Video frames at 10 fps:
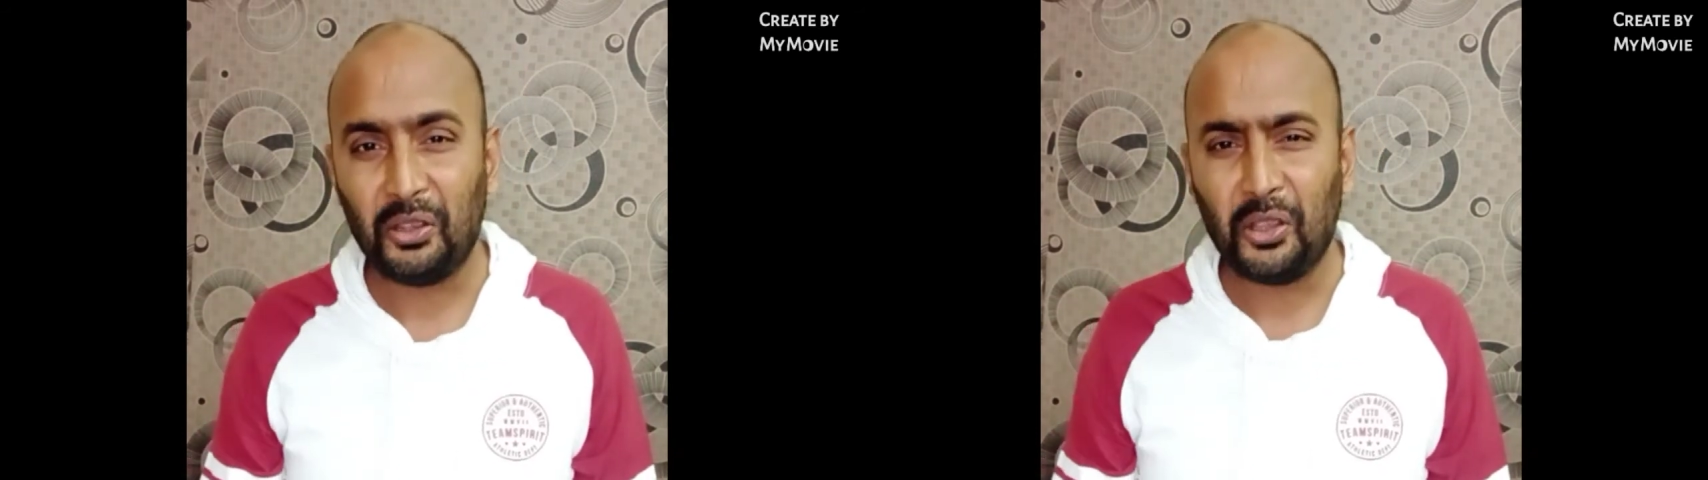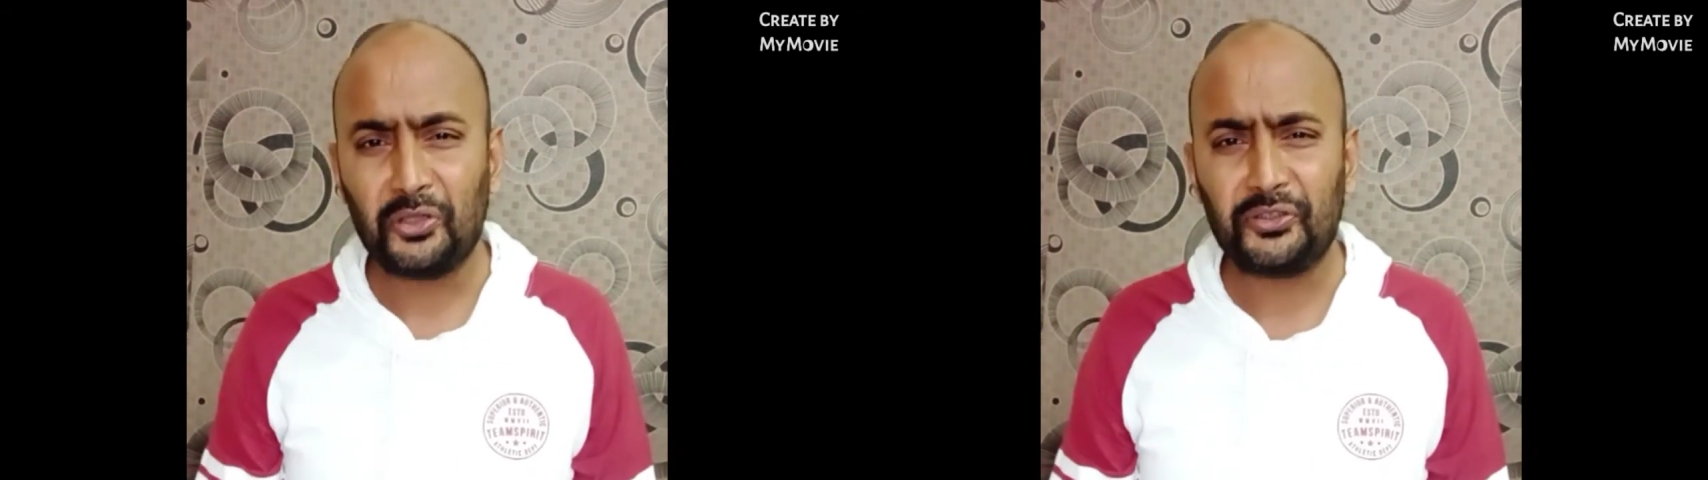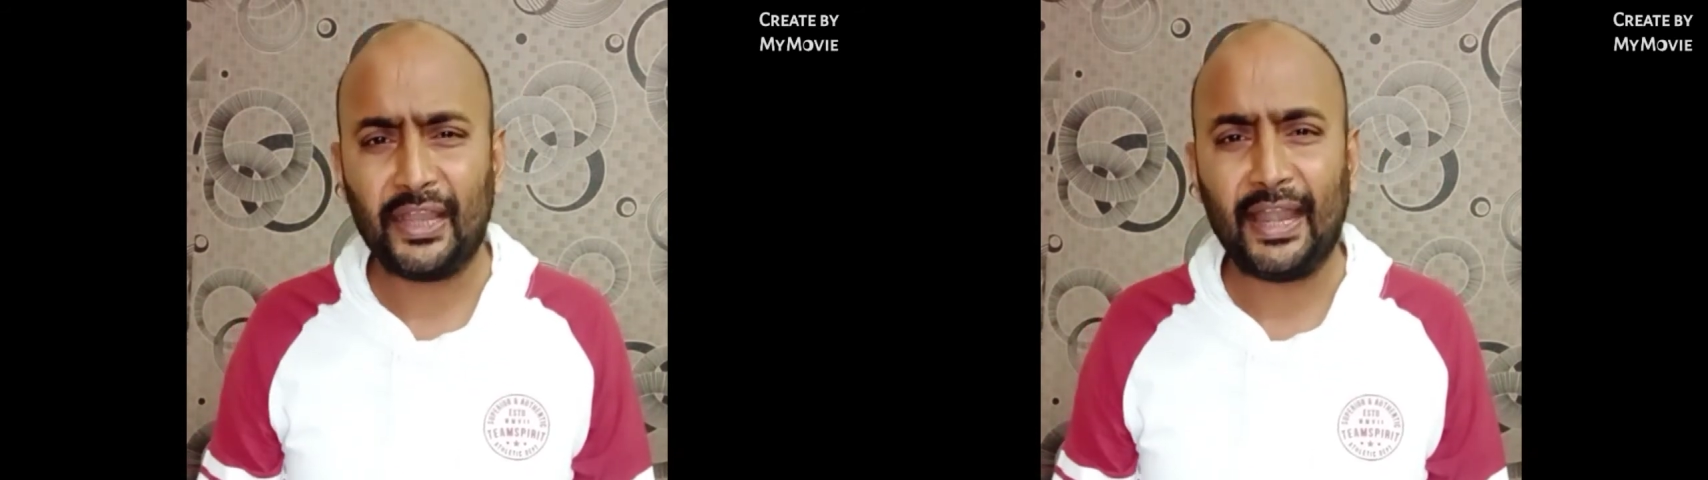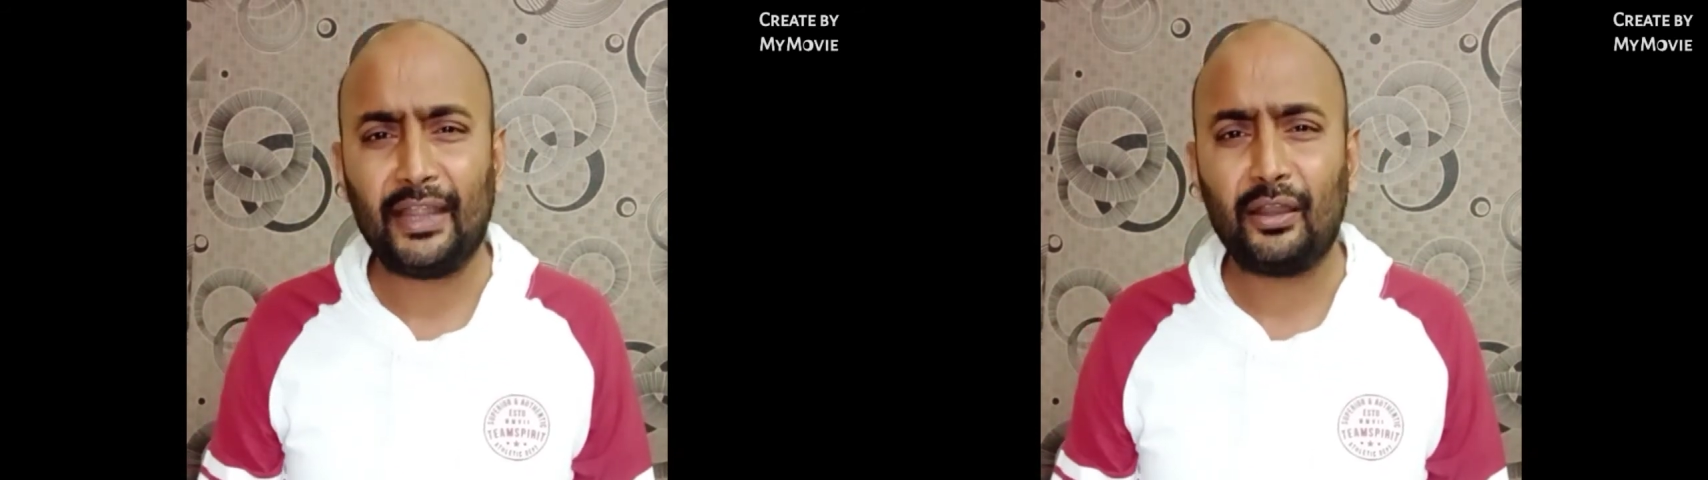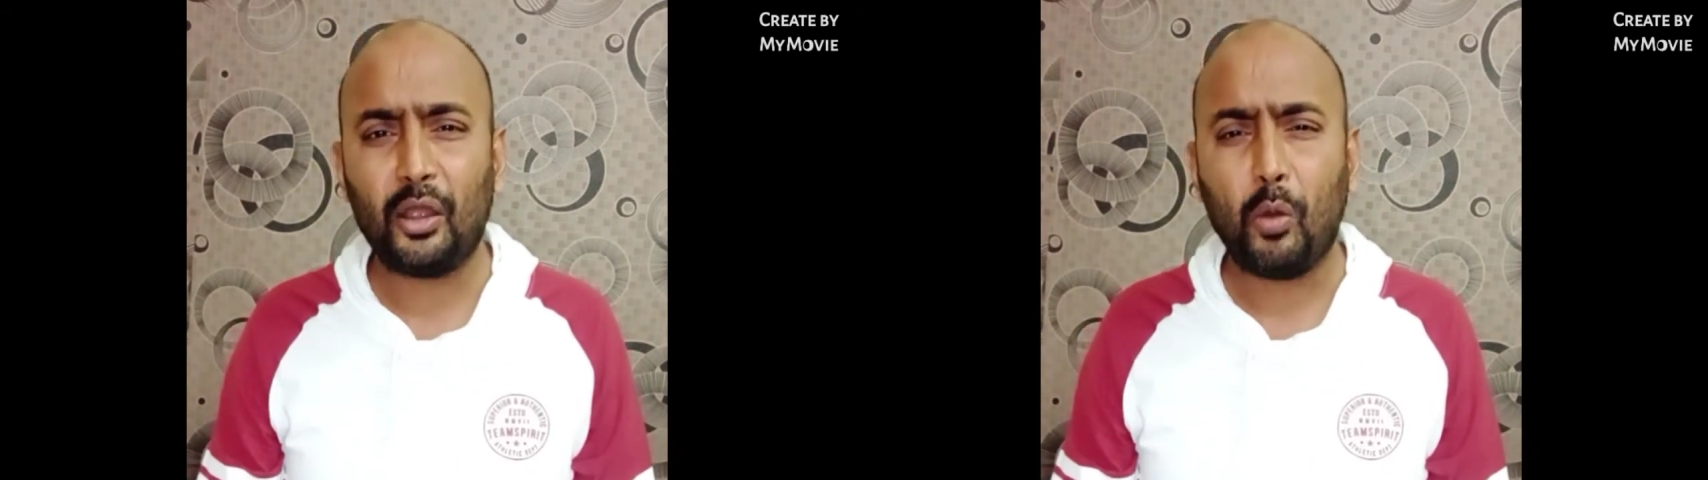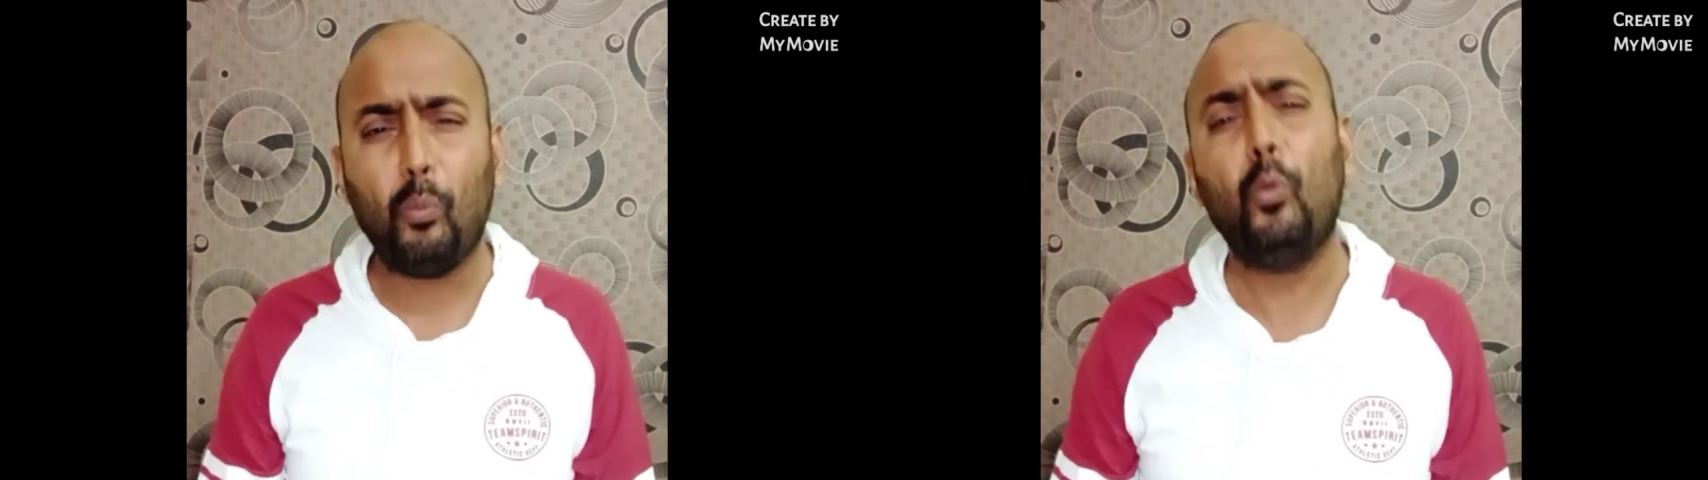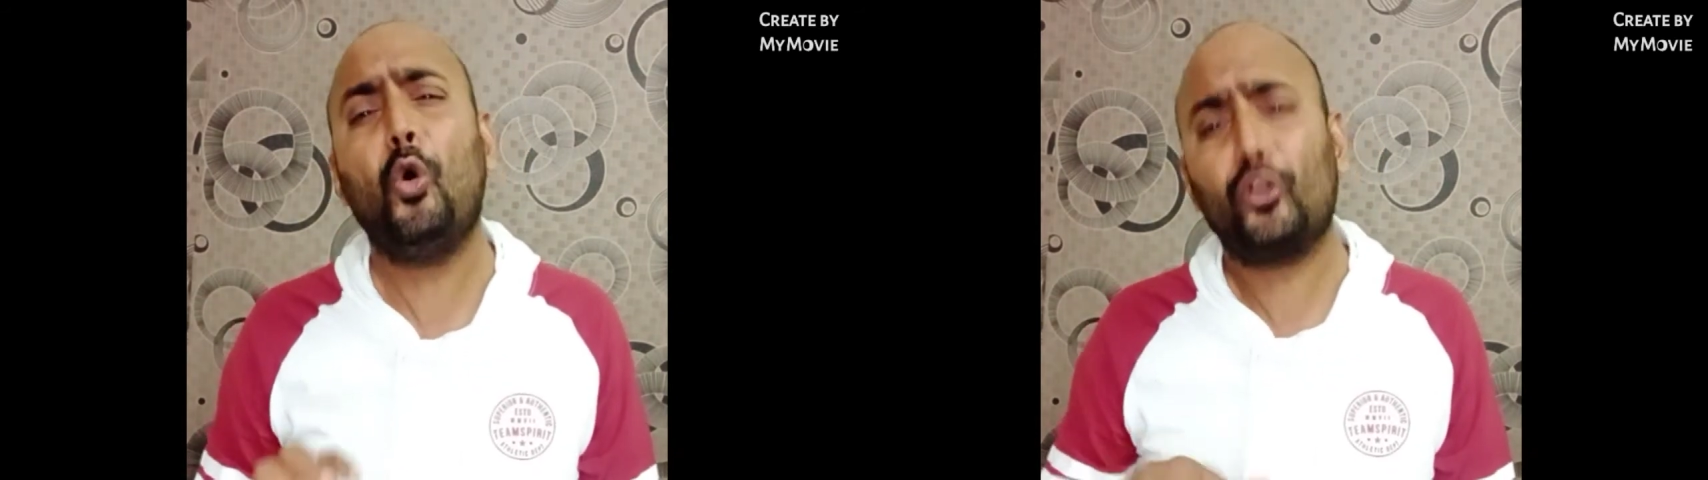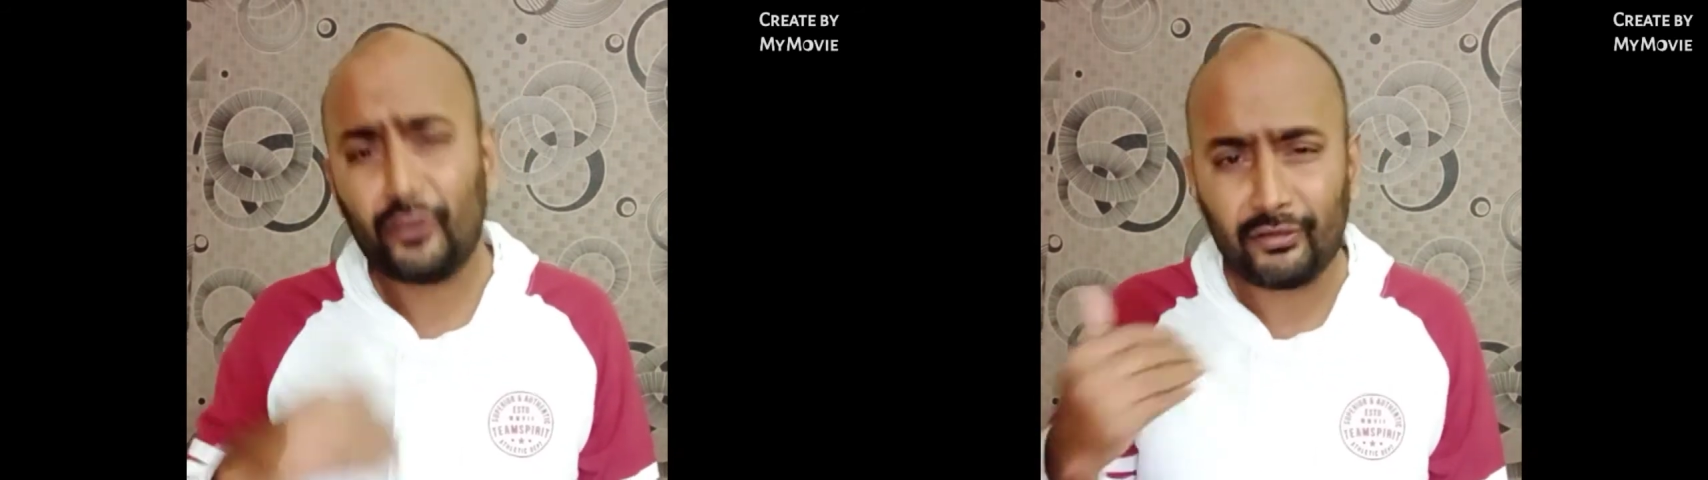said
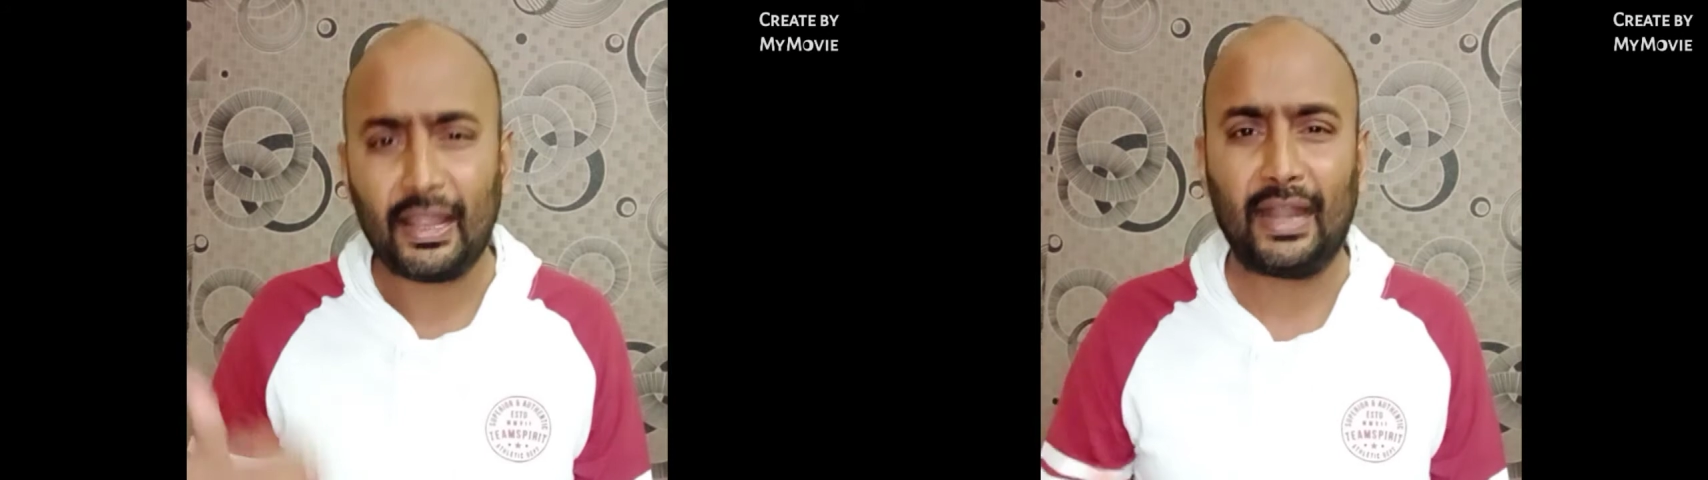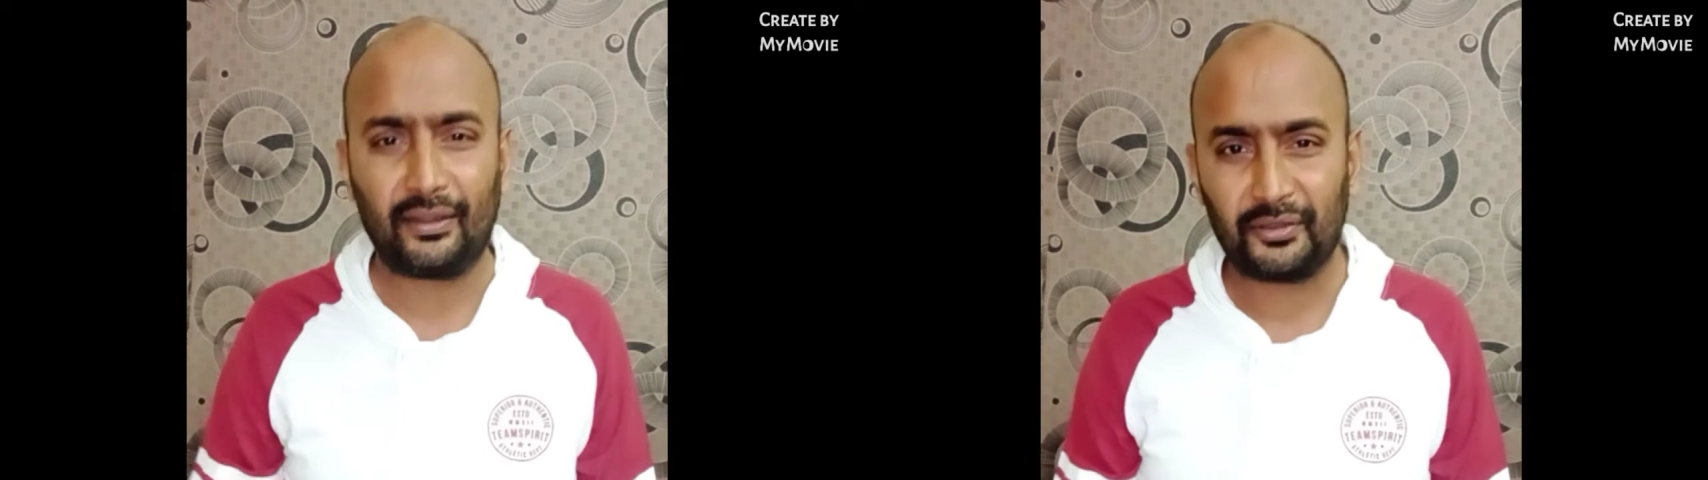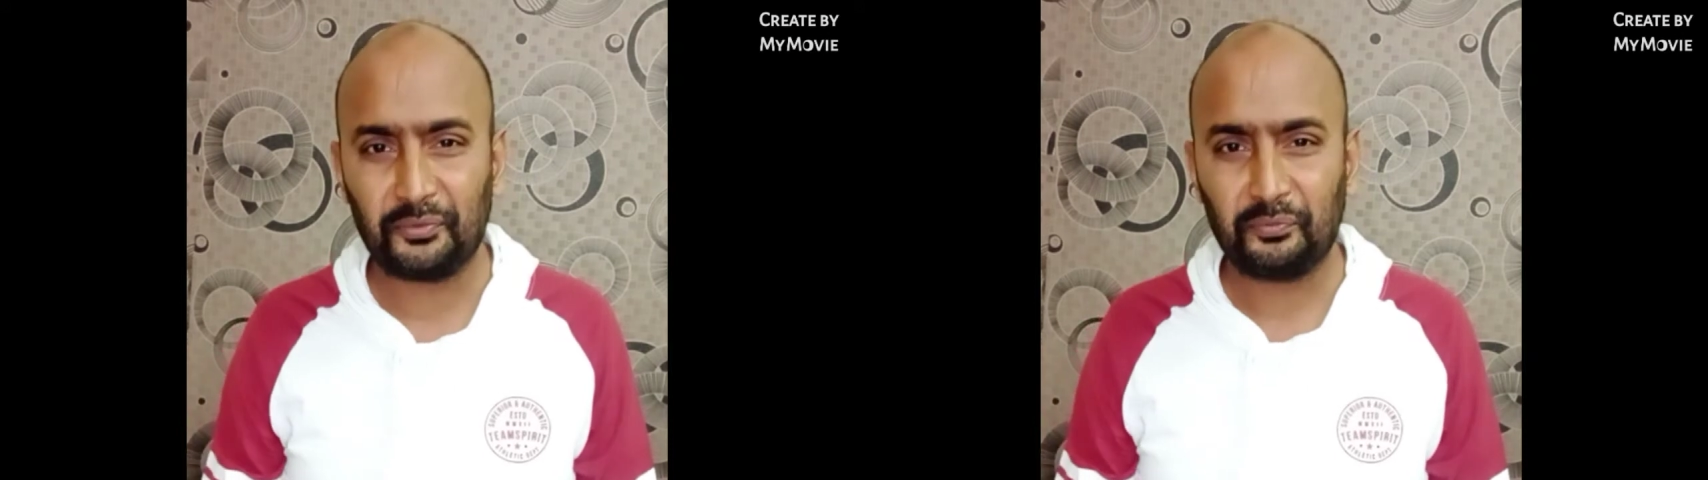more than that